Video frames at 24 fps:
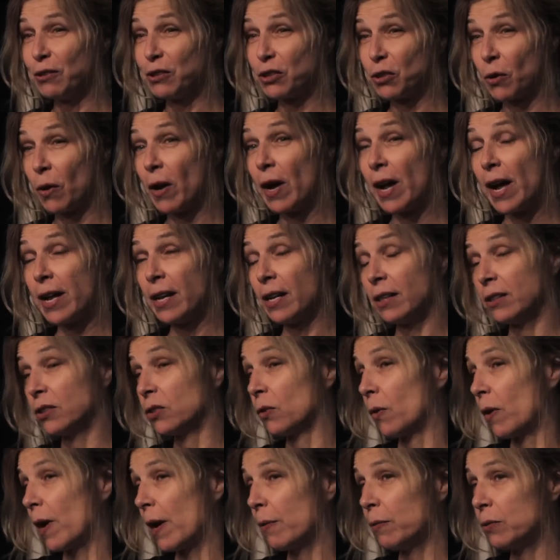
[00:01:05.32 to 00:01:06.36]
know, so and
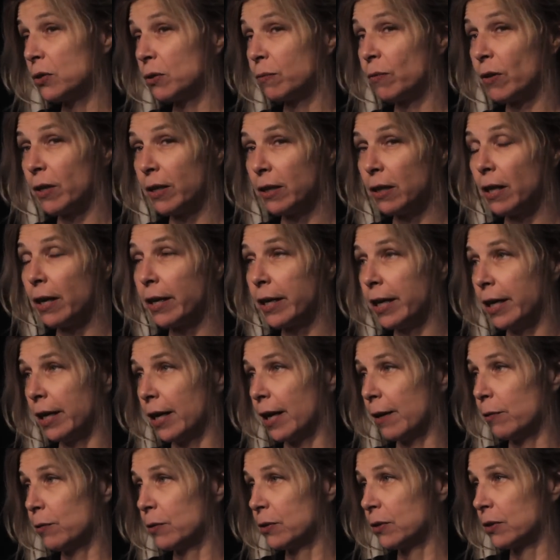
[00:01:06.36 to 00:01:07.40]
so, I was very
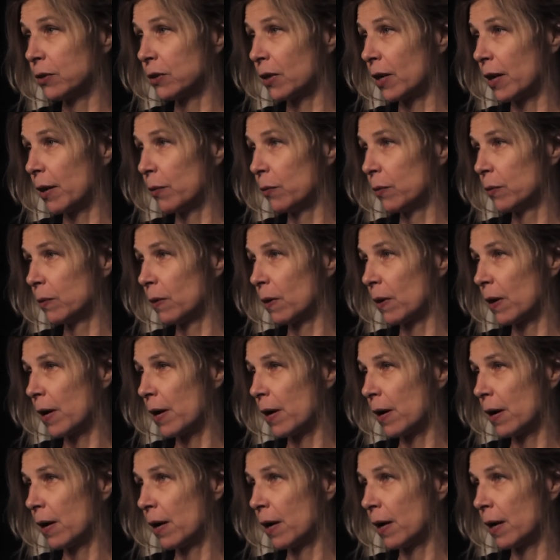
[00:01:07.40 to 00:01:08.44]
lucky. I was, I,
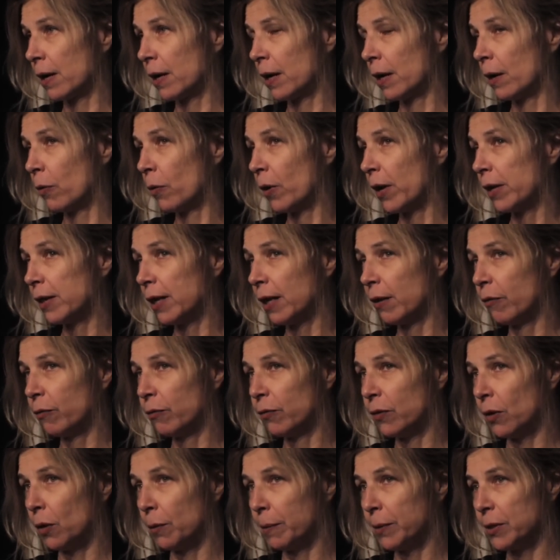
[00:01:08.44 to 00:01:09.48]
I, you know, I think
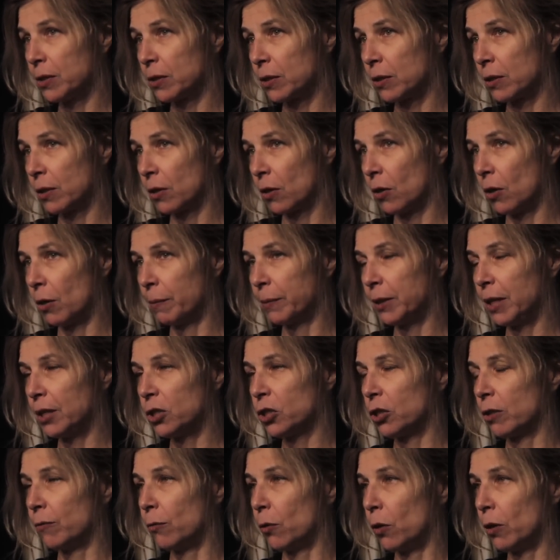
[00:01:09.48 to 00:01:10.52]
film is the
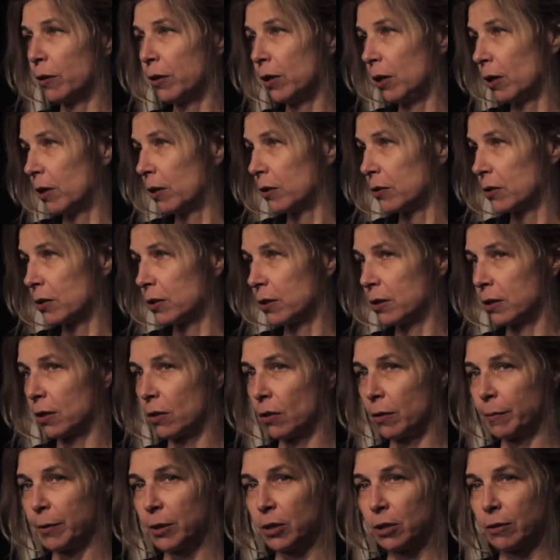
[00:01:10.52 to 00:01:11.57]
culmination of all the arts. It's the
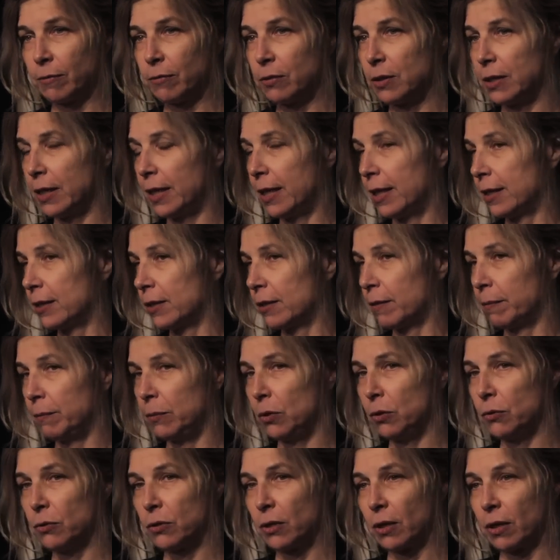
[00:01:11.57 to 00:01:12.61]
culmination of dance, of
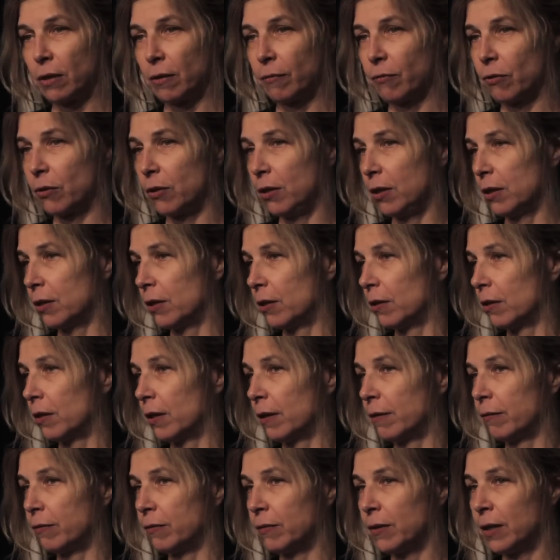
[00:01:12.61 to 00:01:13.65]
music, of theater,
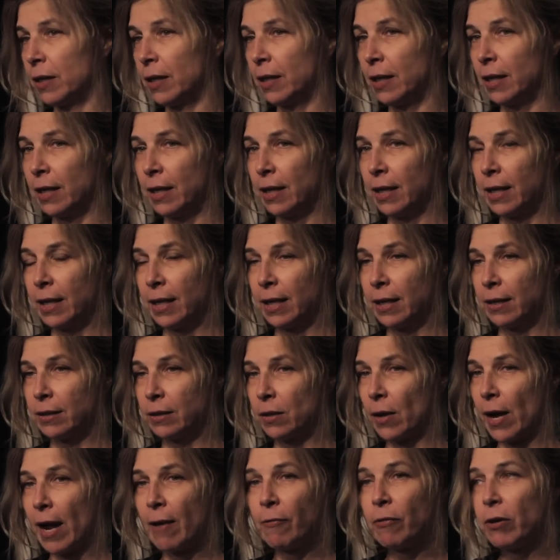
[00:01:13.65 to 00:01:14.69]
of
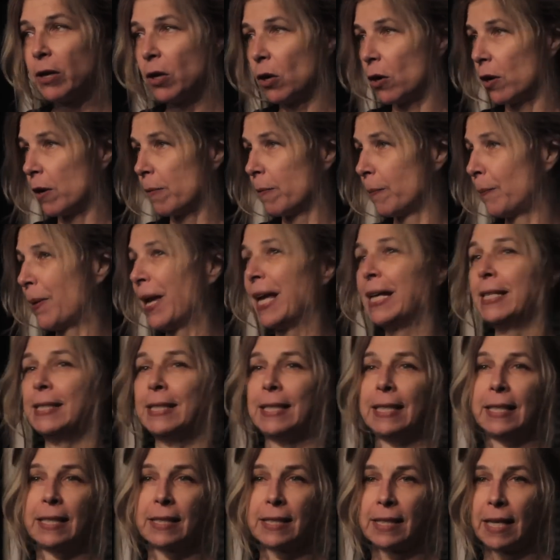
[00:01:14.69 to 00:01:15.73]
every
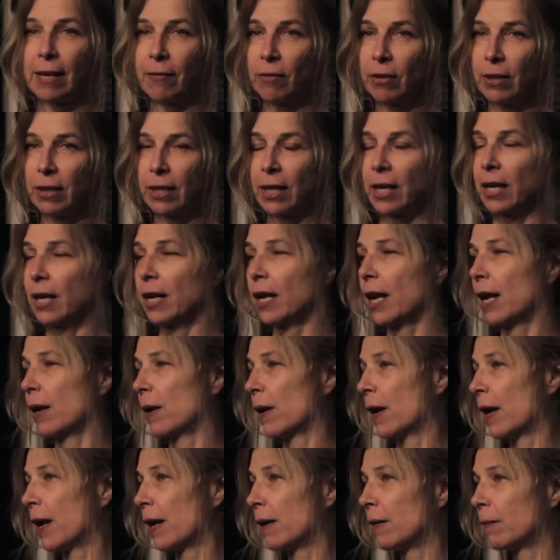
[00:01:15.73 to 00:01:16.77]
paintings, everything. And
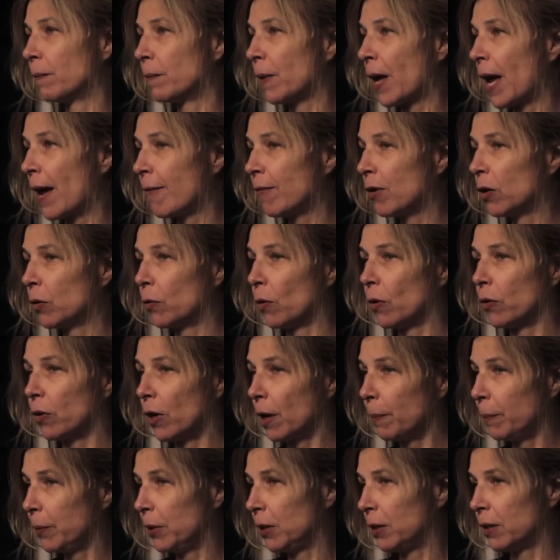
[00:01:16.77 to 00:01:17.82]
I and having
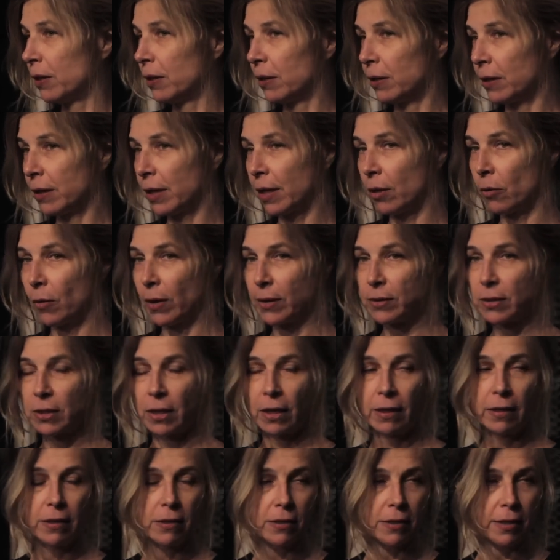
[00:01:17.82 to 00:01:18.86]
grown up here, you know,
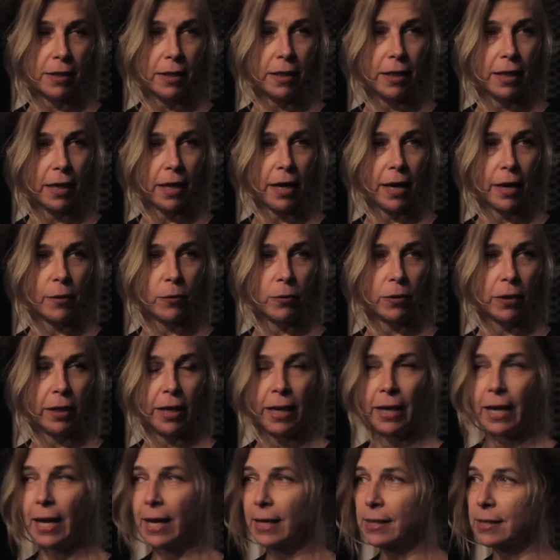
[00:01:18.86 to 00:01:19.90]
outside of the city, I
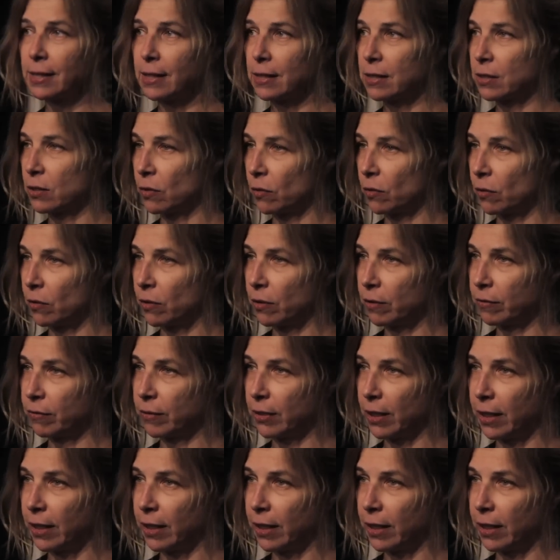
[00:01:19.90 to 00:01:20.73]
really had access to all of